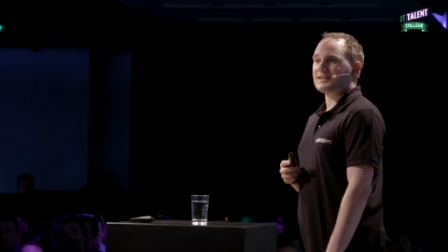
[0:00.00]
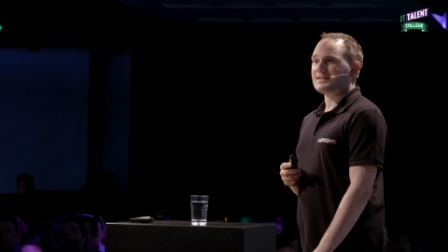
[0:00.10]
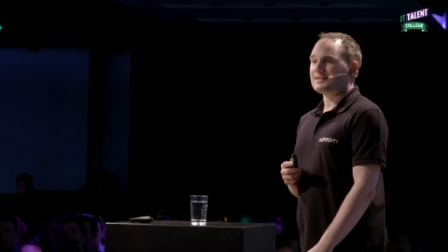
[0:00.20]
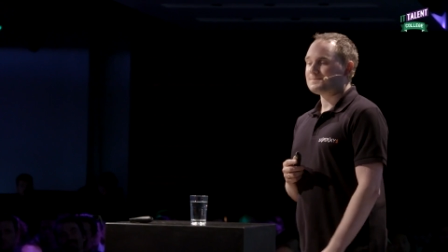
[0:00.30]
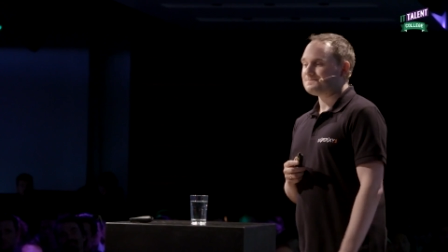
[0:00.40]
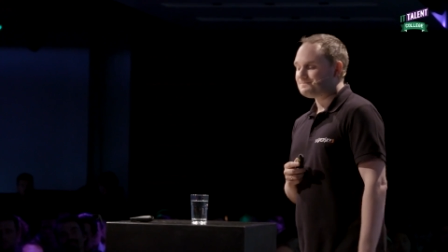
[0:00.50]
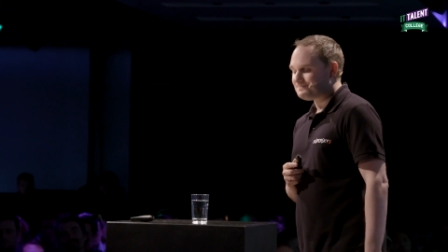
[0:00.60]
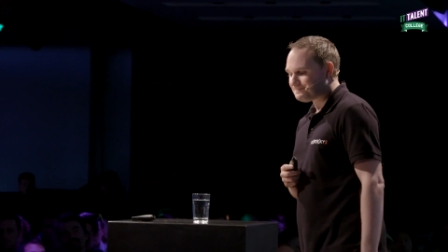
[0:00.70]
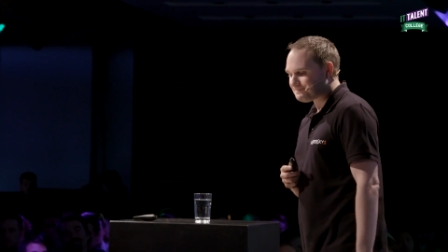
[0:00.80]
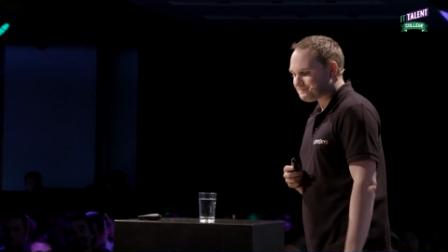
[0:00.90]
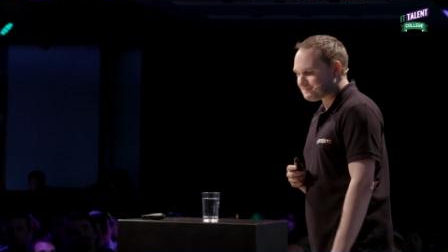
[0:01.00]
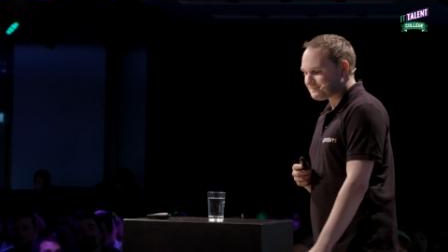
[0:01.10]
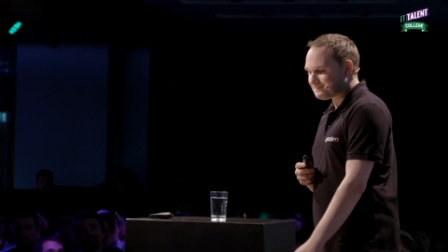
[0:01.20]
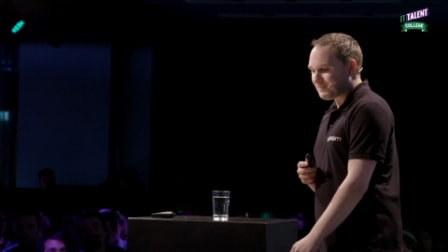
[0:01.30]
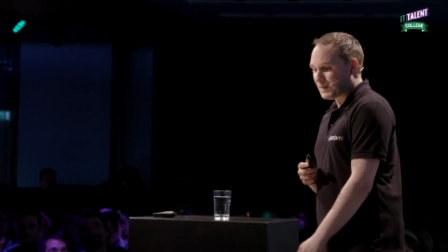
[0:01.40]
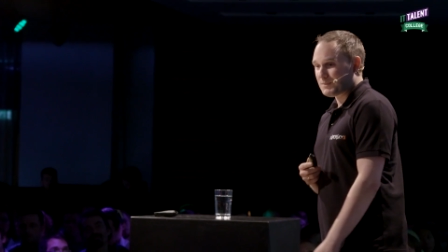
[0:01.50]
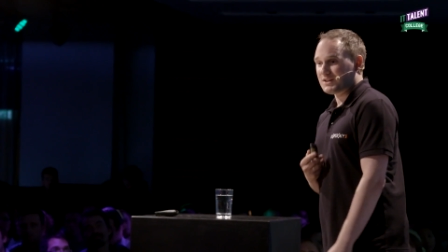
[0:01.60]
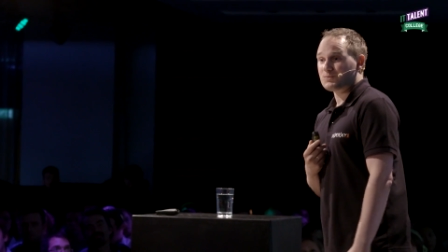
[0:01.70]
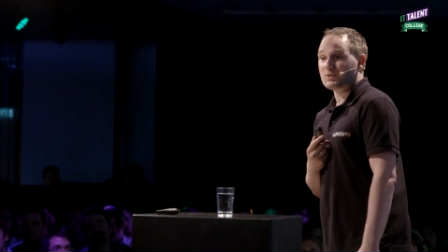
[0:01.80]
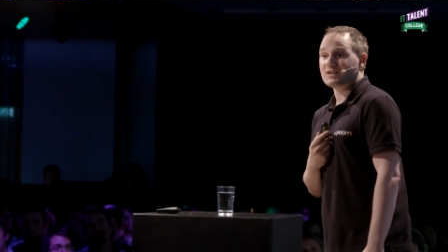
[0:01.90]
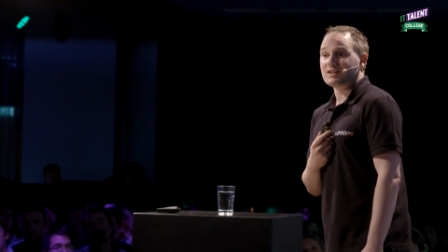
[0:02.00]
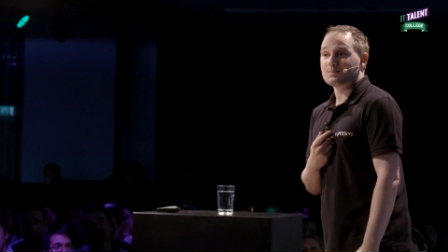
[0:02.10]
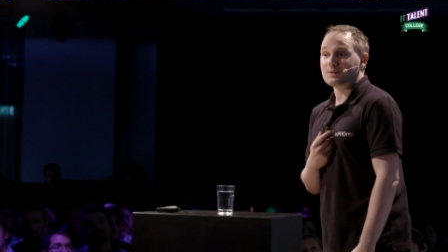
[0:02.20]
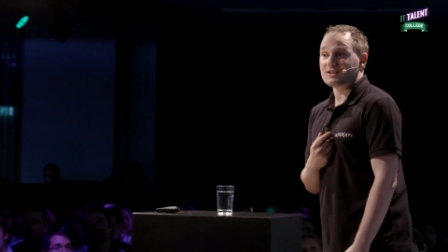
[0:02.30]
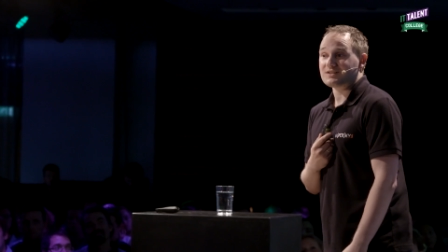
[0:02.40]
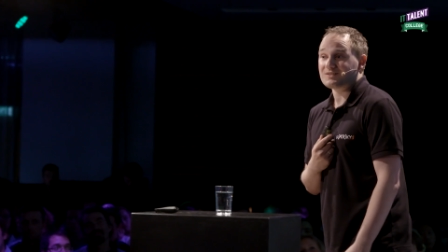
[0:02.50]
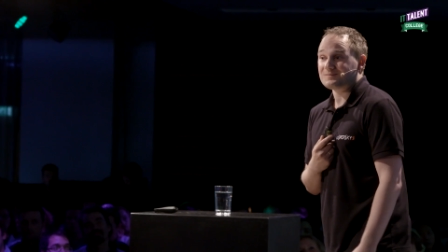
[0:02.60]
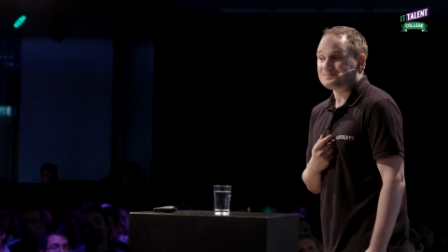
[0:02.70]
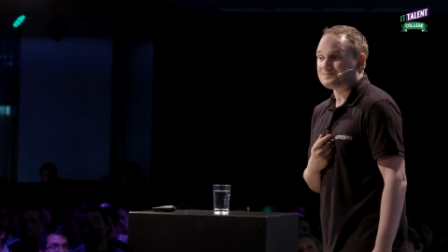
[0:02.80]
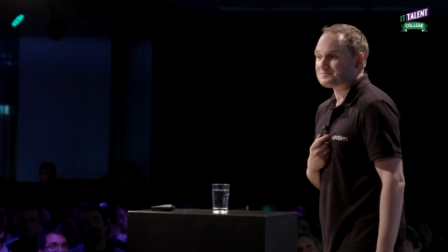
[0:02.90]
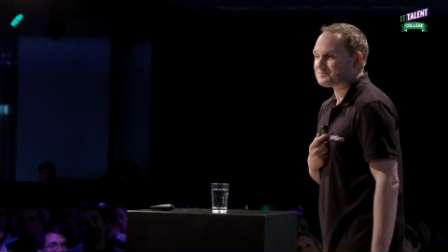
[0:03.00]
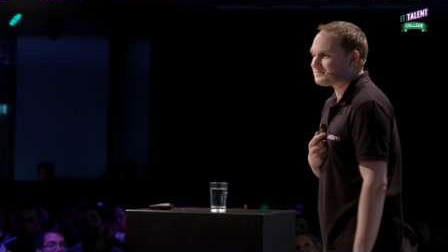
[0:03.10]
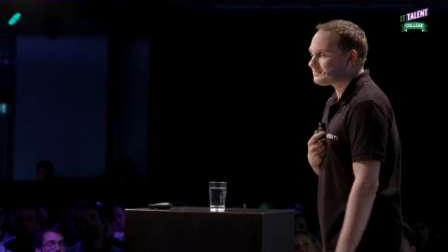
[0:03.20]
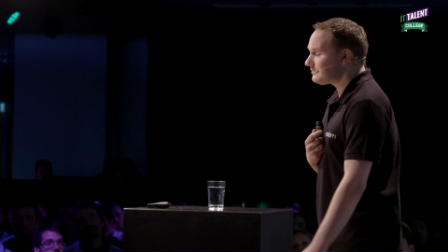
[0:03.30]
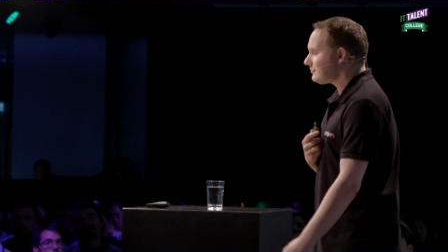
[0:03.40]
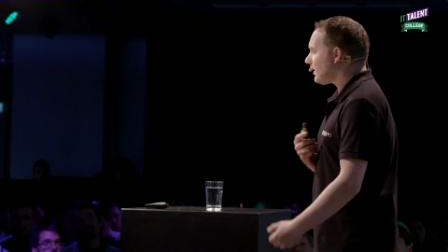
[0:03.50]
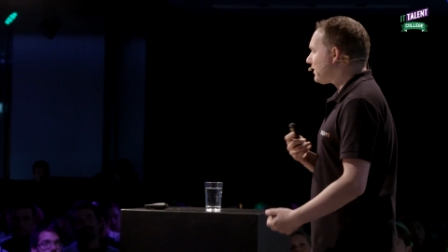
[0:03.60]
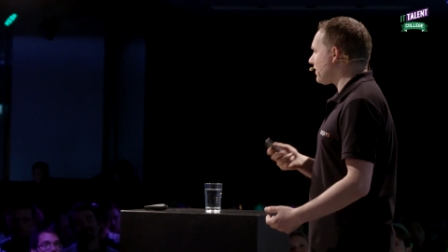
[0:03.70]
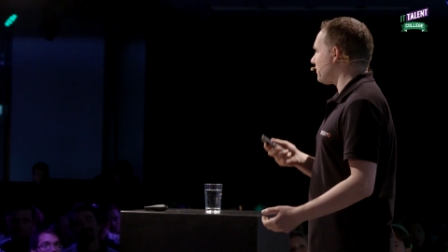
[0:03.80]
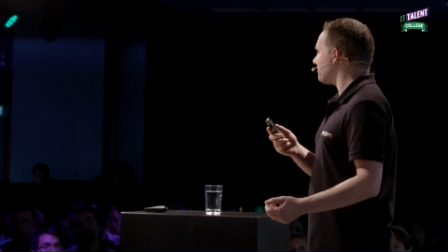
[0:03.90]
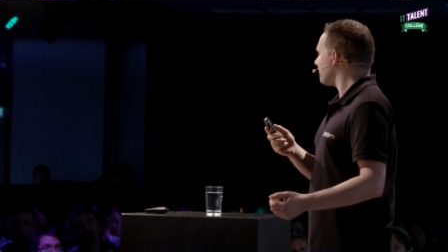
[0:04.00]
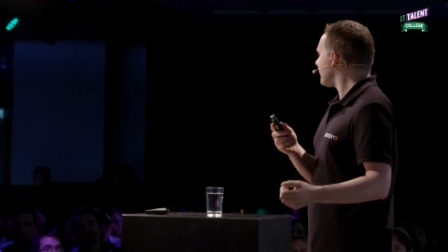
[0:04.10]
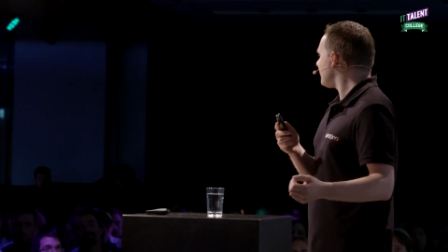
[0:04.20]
get them because we're not the police. So we